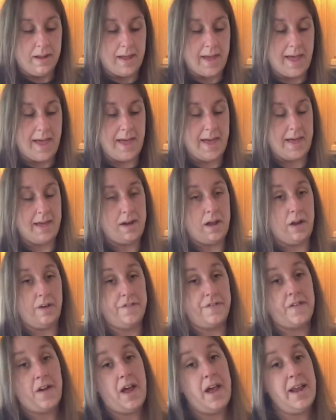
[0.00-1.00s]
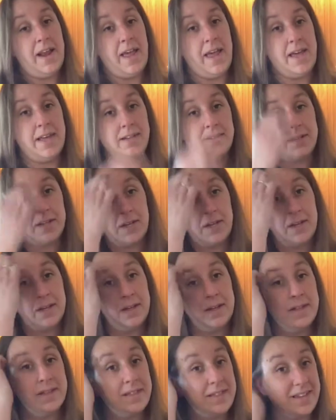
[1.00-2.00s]
And on Fridays,
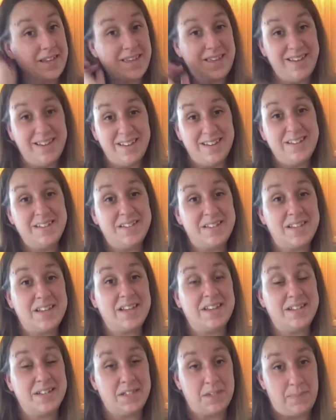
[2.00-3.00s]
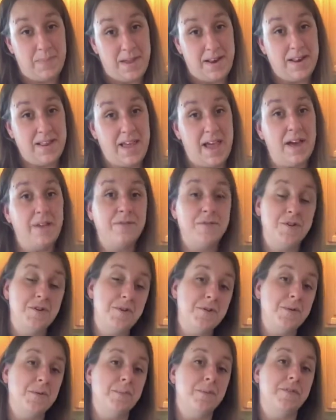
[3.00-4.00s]
the kids get to spend the
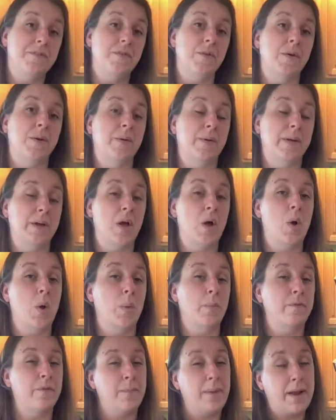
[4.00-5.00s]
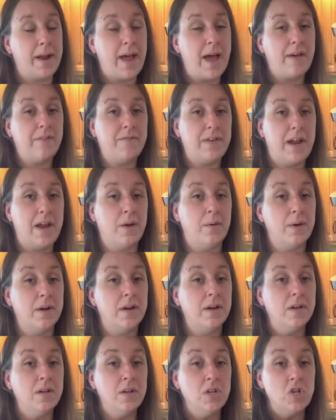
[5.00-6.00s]
afternoon before going home for about a half an hour
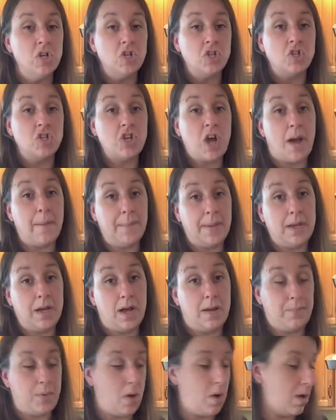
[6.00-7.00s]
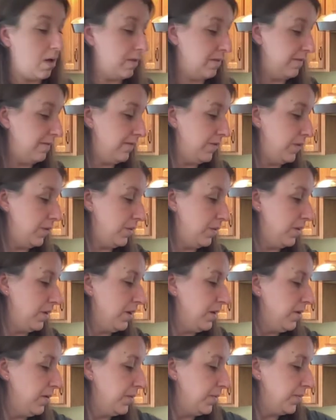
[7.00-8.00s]
chopping up all the food
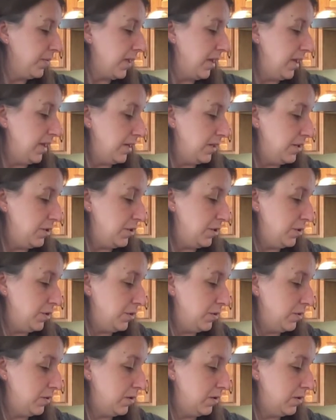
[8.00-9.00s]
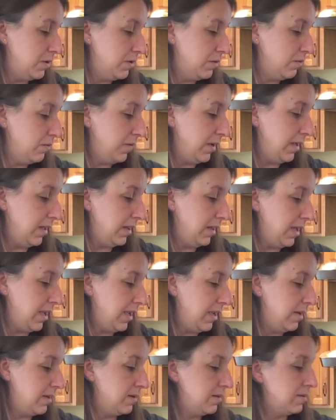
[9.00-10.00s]
into
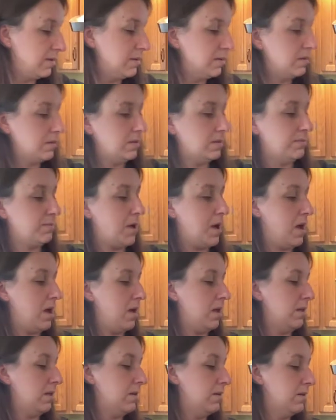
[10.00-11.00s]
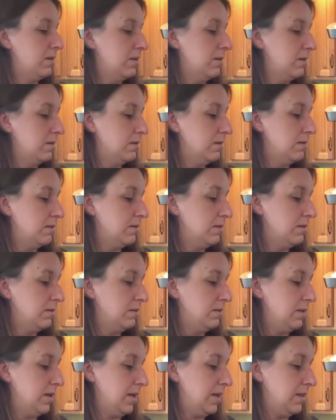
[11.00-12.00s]
really small,
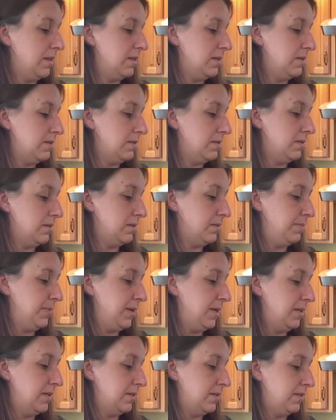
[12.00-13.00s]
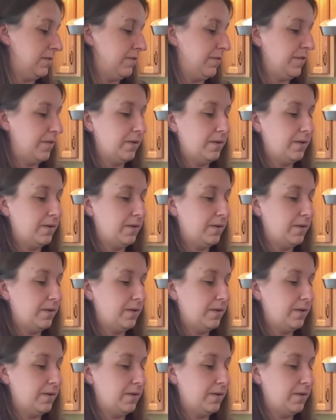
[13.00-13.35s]
like this is a piece of